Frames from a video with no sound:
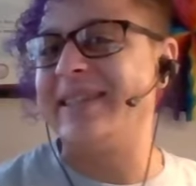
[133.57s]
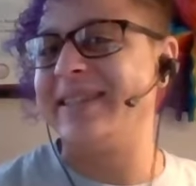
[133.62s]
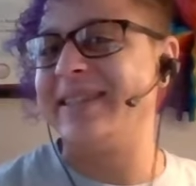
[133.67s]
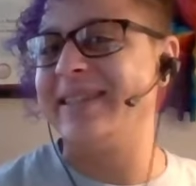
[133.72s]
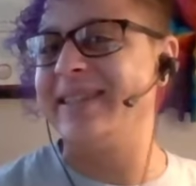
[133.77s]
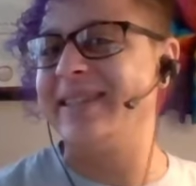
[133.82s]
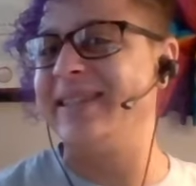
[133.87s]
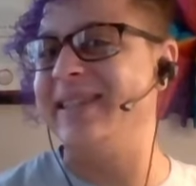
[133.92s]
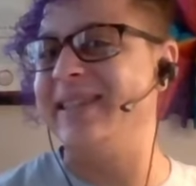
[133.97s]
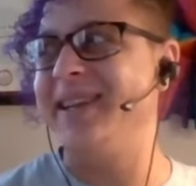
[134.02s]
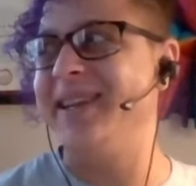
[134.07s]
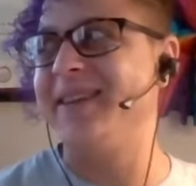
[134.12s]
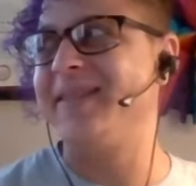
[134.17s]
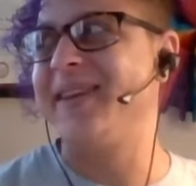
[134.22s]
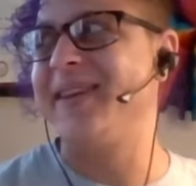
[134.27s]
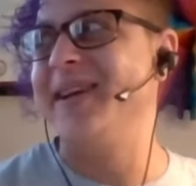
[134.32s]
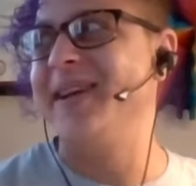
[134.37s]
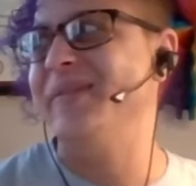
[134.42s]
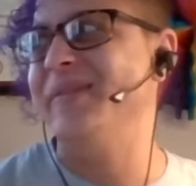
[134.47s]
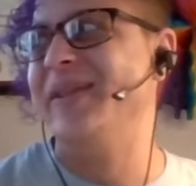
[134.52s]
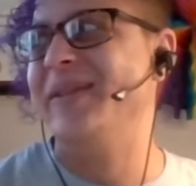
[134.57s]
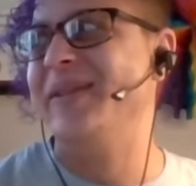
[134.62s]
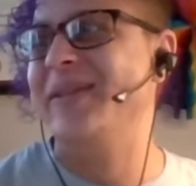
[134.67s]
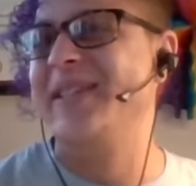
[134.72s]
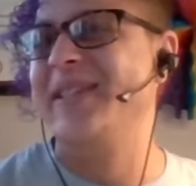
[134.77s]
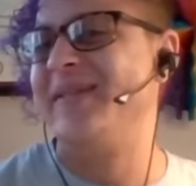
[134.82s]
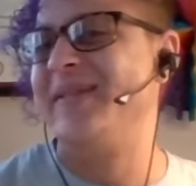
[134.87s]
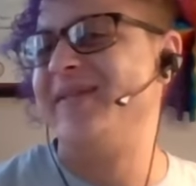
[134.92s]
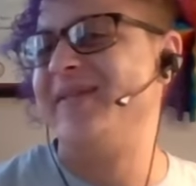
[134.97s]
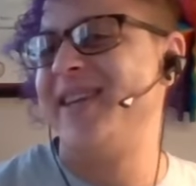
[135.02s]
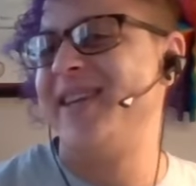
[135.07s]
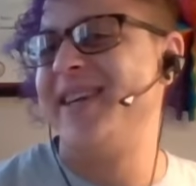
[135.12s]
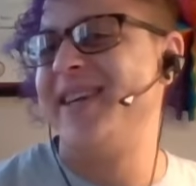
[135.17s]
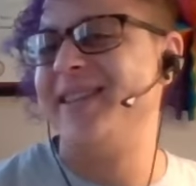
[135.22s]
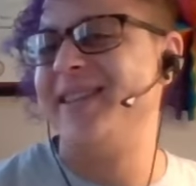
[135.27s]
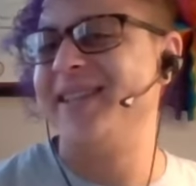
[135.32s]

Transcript: Just sneak a rainbow somewhere.